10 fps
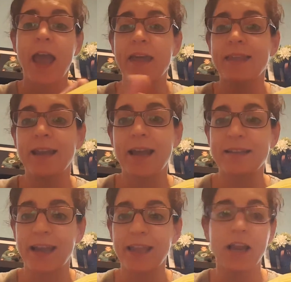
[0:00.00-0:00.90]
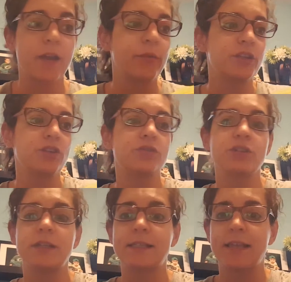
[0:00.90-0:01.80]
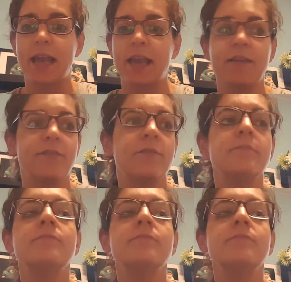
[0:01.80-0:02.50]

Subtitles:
And then at night, I would usually save